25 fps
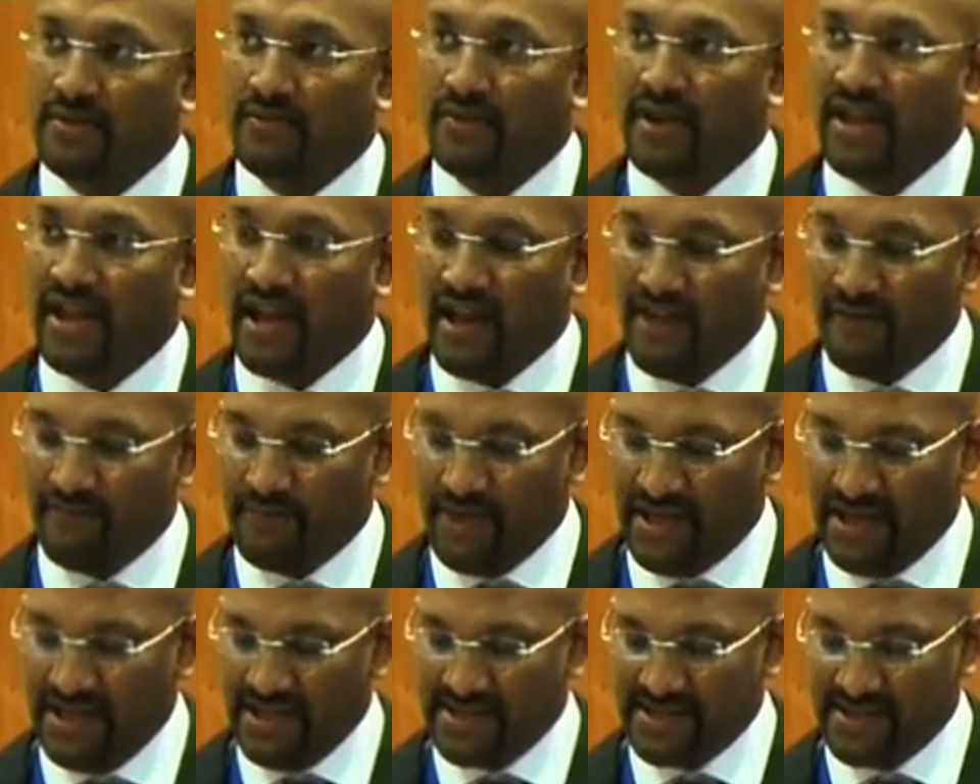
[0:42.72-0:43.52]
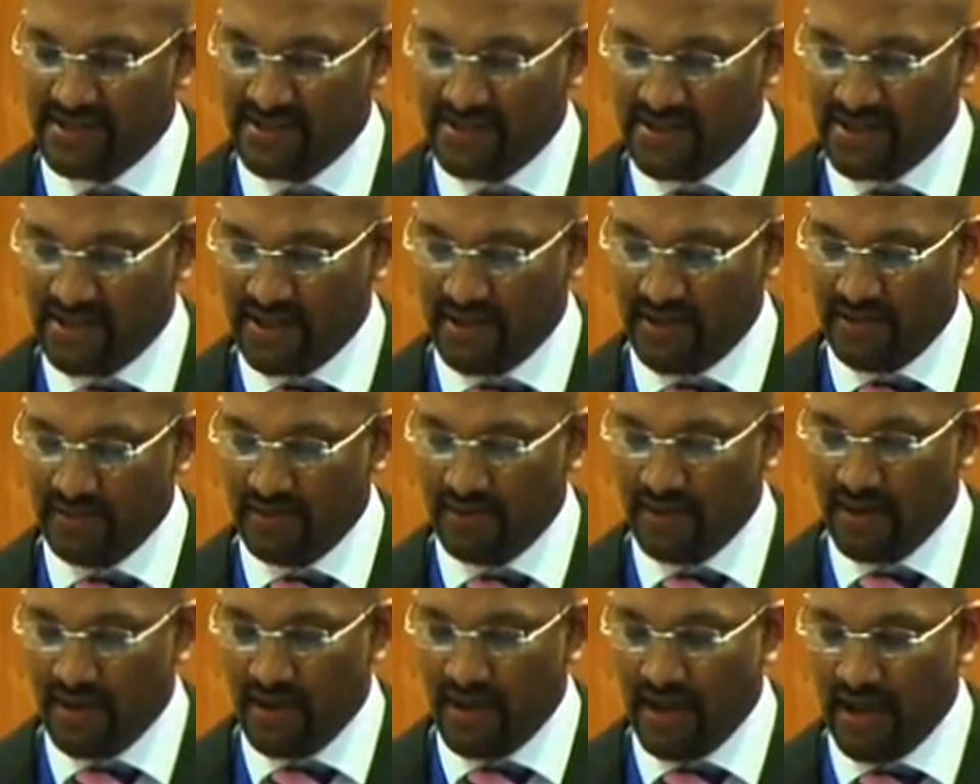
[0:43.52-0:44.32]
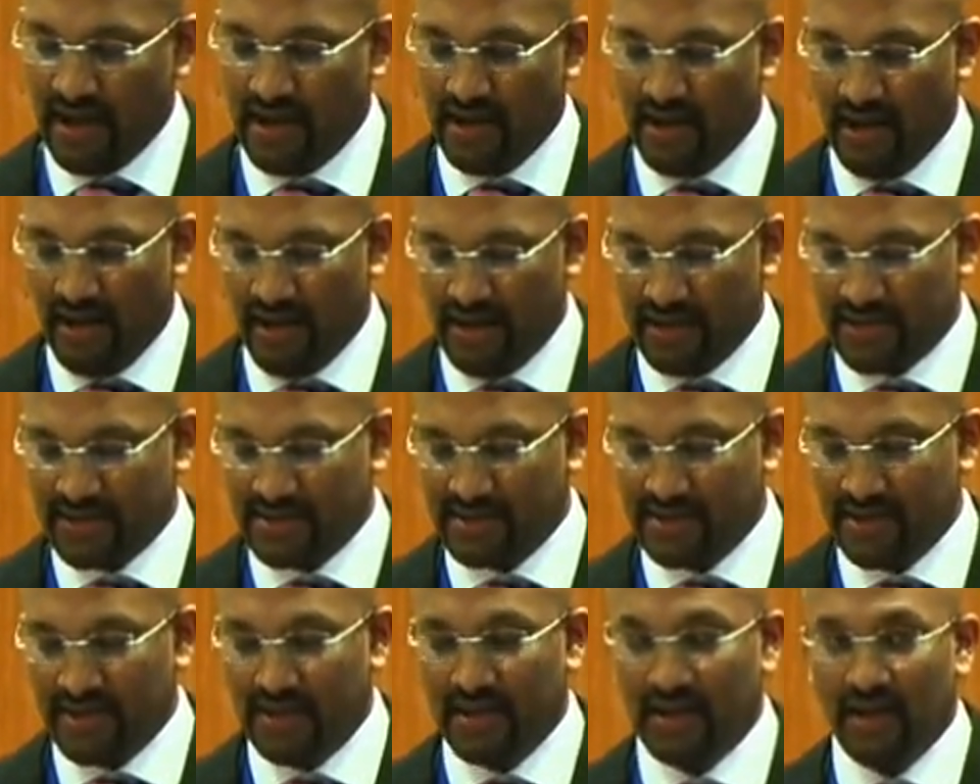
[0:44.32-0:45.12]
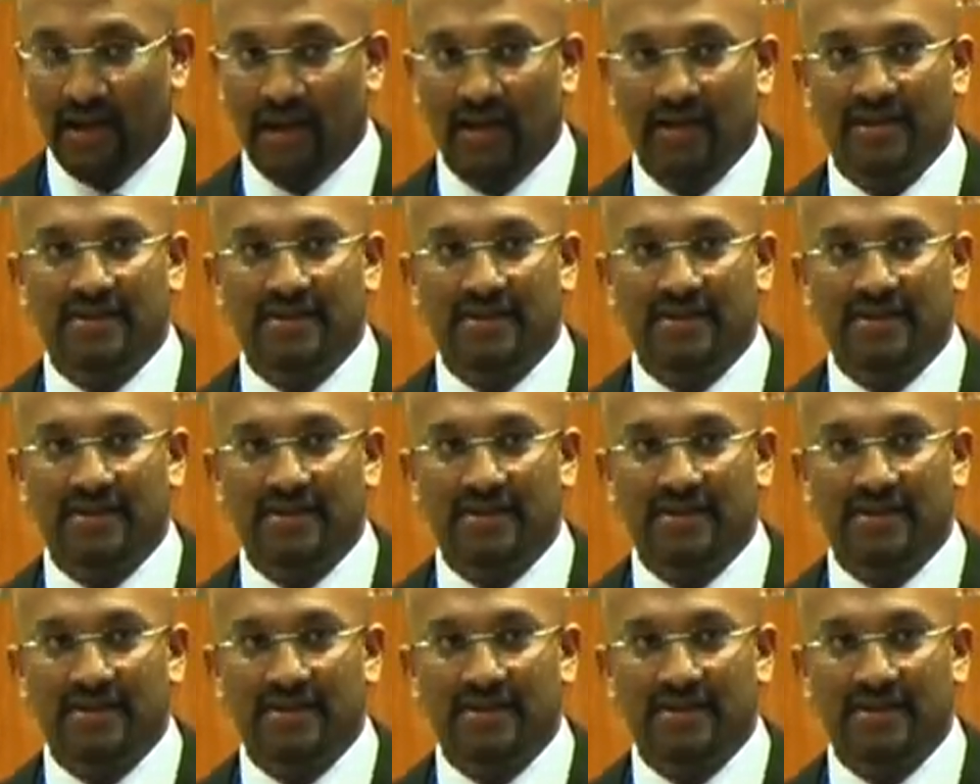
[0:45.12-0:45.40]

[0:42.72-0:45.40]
that we have been listened to. At last, an